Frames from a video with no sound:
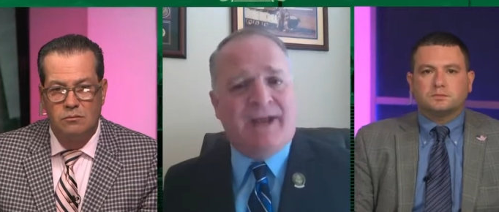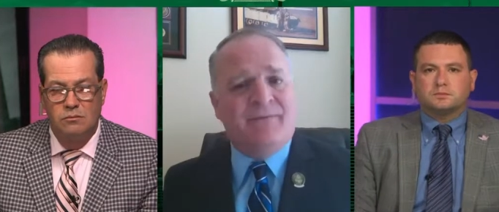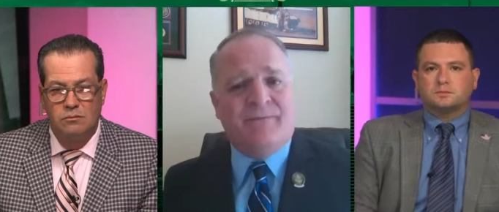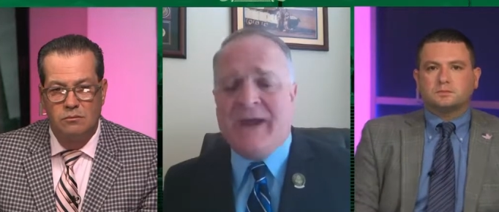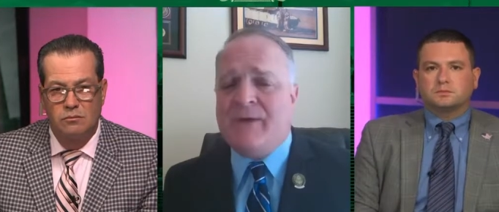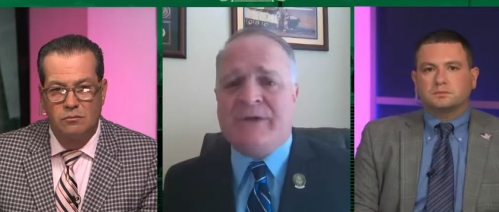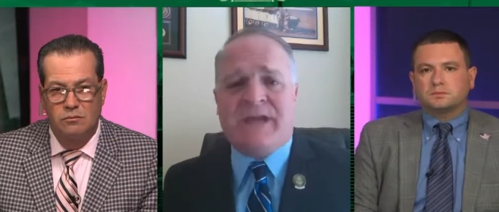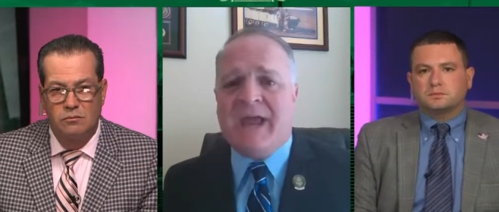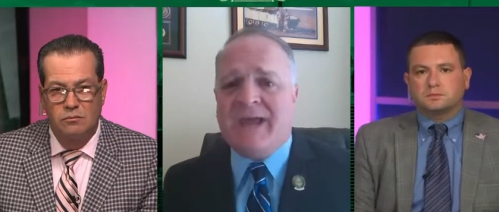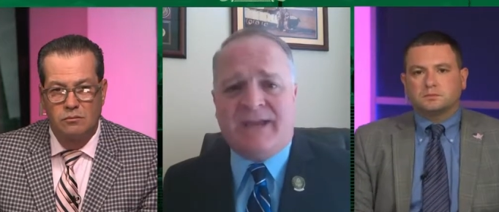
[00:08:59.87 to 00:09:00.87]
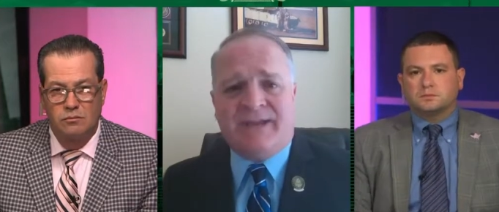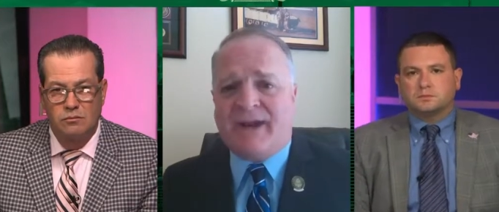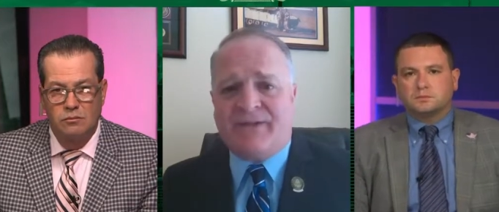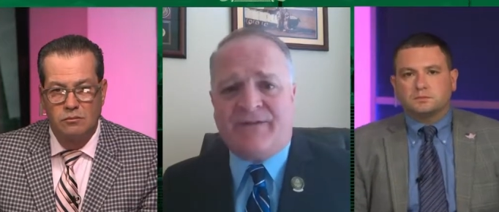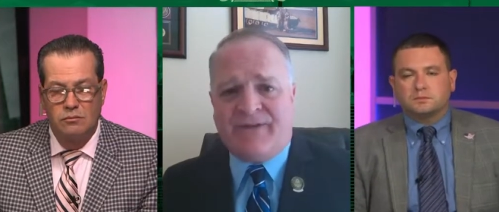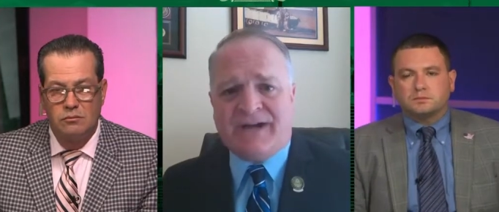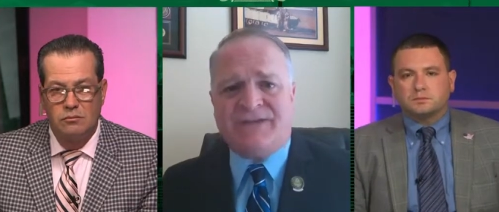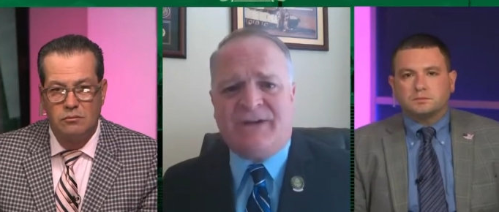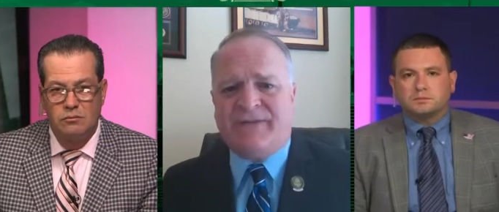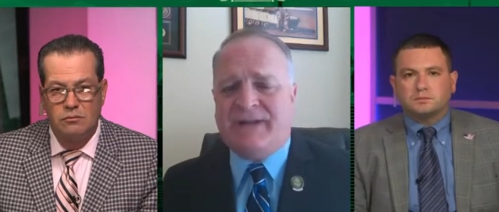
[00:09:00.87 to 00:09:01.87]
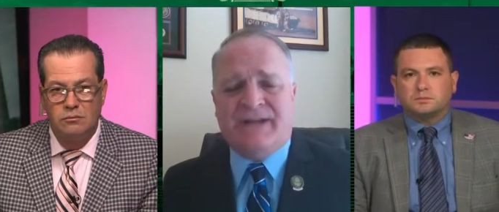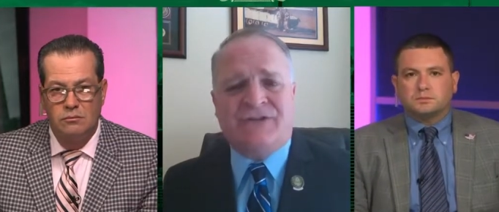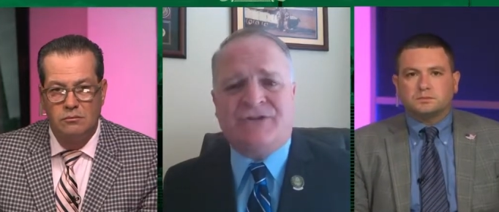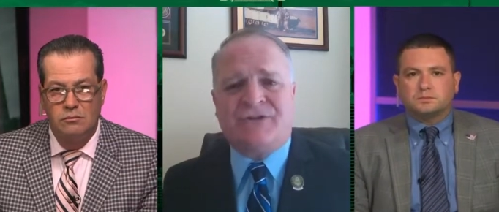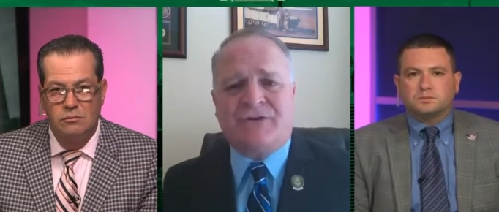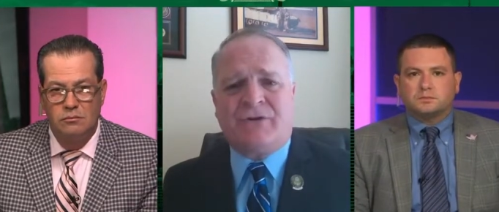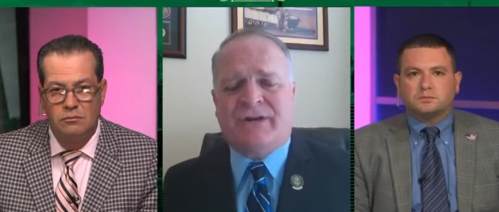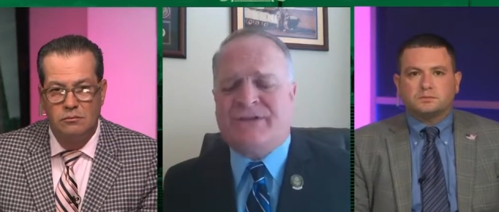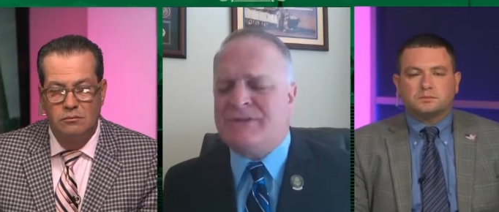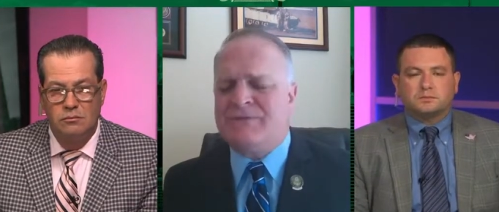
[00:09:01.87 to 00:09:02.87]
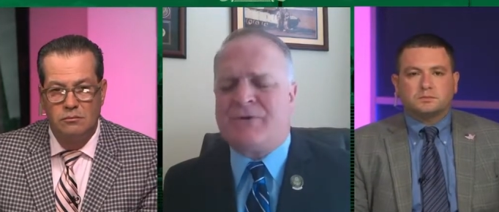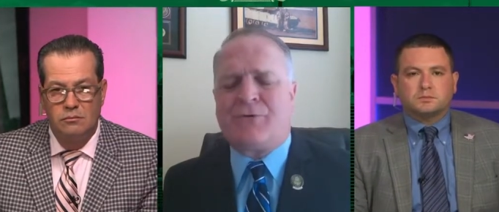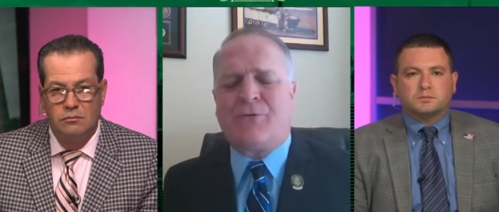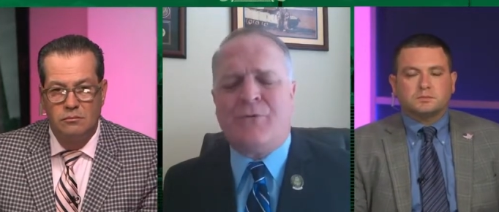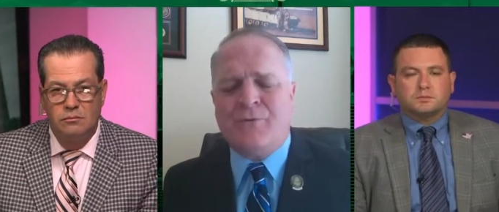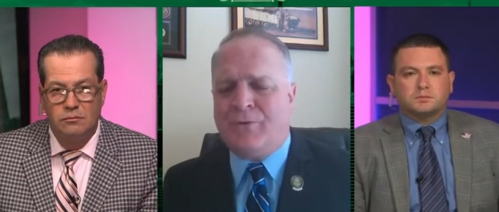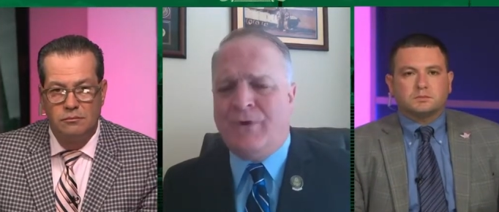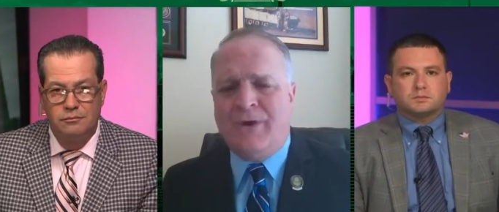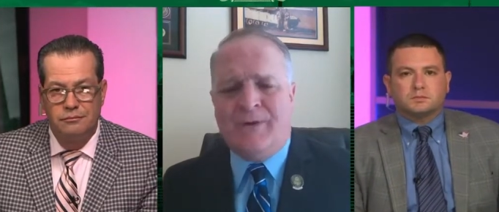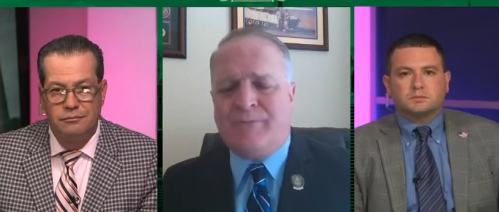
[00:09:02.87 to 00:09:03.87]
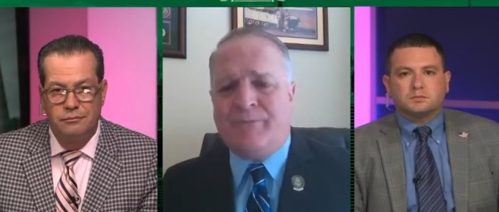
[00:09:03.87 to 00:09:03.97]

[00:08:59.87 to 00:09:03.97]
Speaker 1: And man, we can't get out of there fast enough. And it's just, it's just cruel,